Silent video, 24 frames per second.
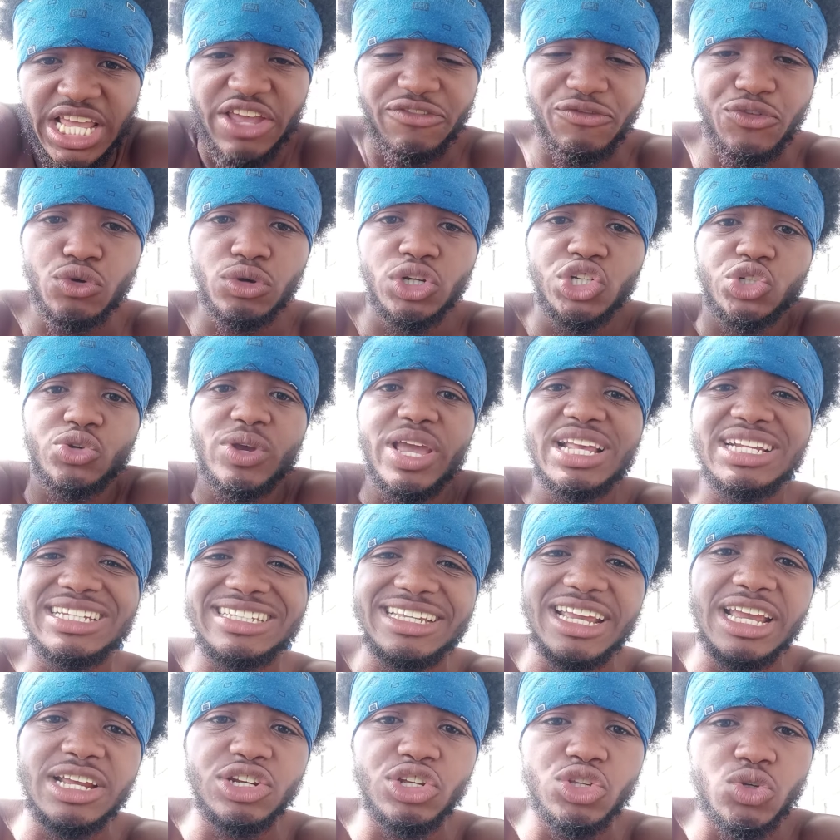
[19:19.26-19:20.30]
If you a
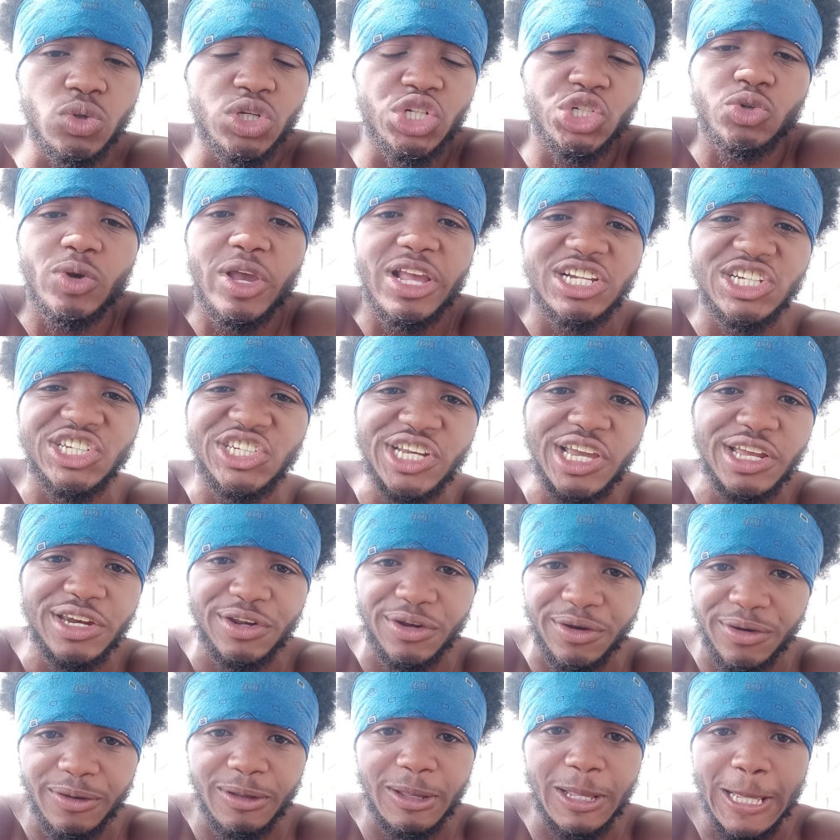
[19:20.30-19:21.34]
transgender, you a
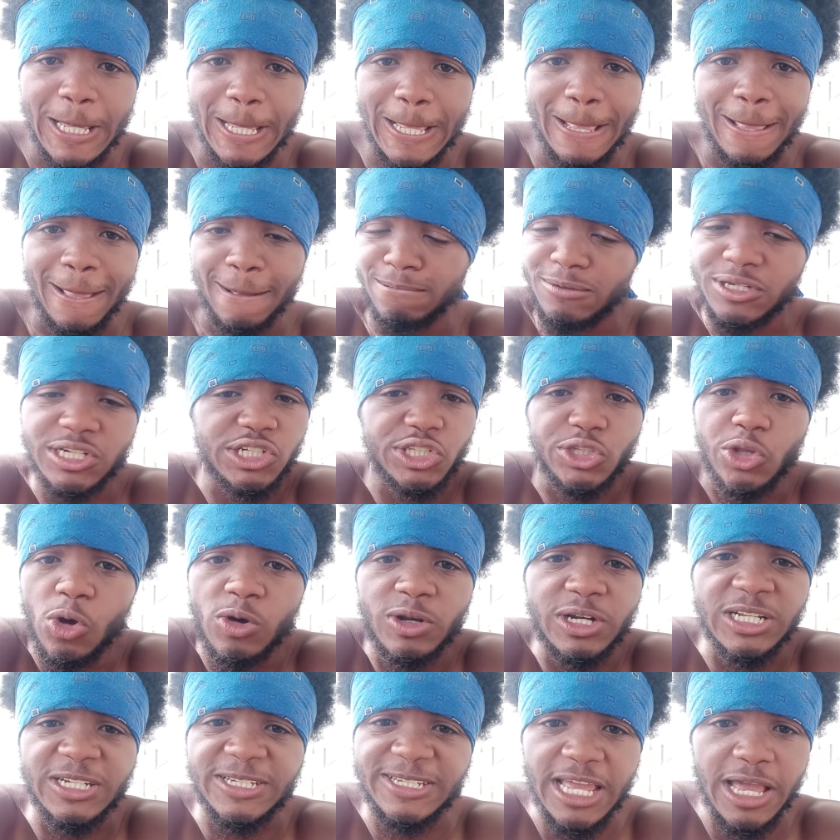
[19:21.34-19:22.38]
transgender. I'm just
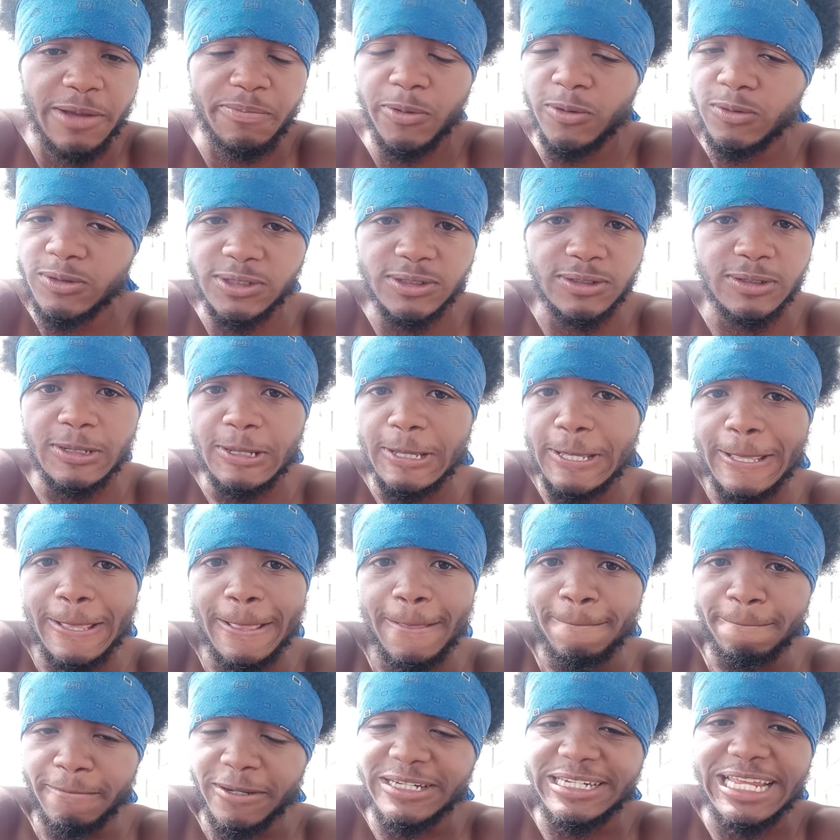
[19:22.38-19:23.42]
throwing examples,
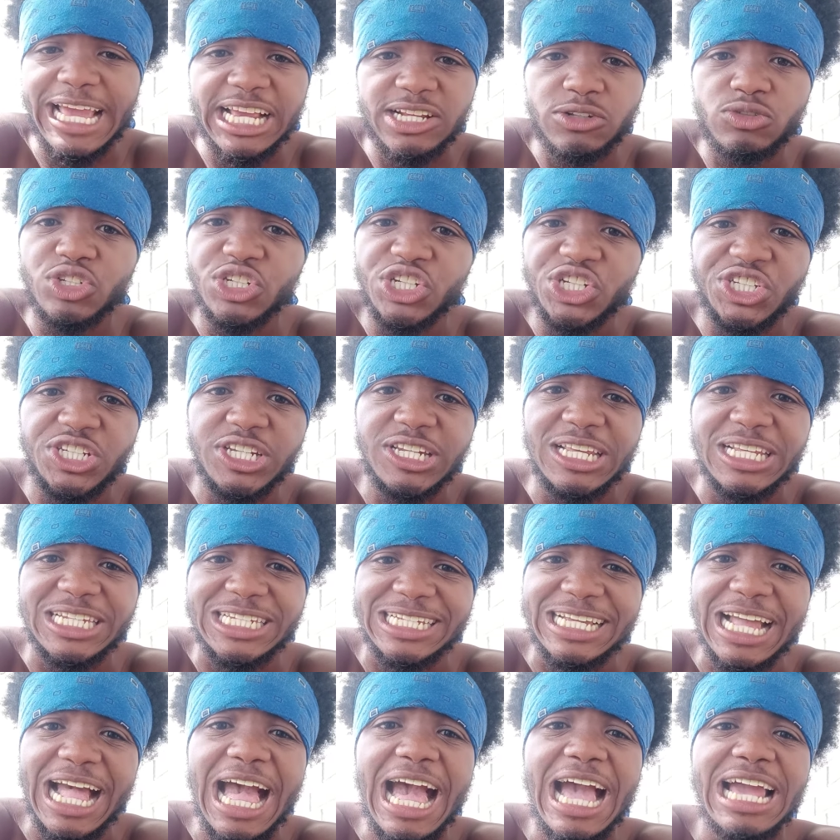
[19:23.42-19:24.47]
but that's what this shit
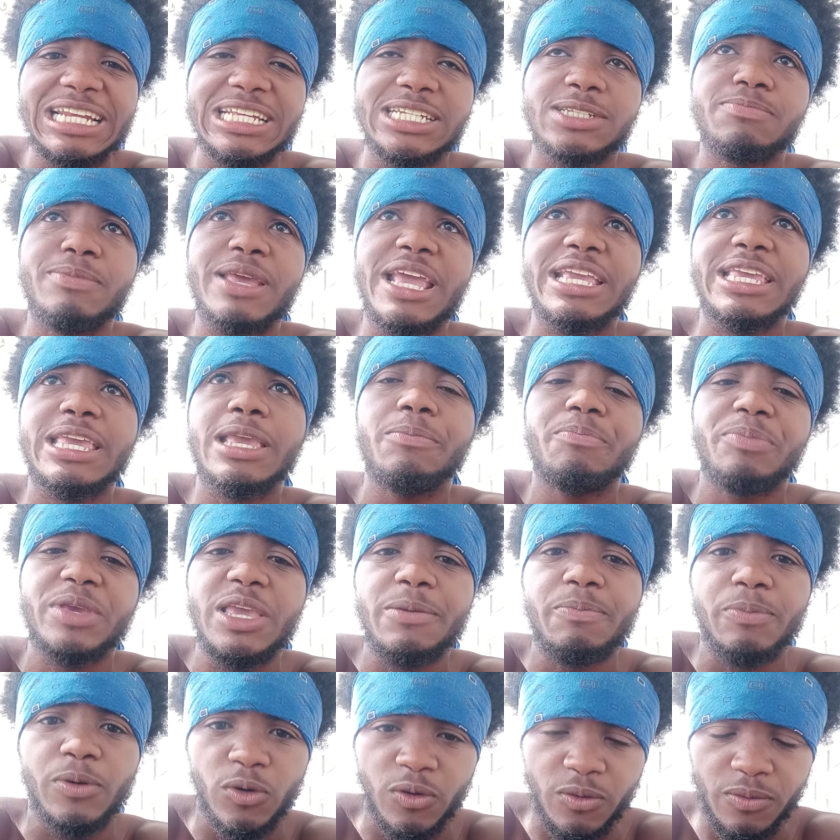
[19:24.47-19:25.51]
is. God is making
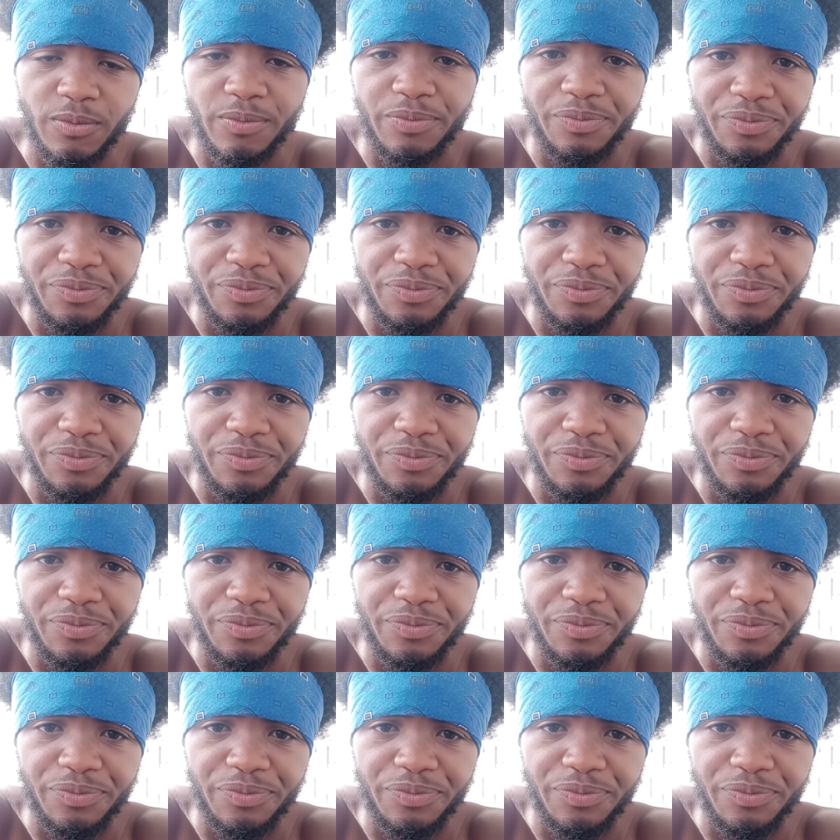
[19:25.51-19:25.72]
people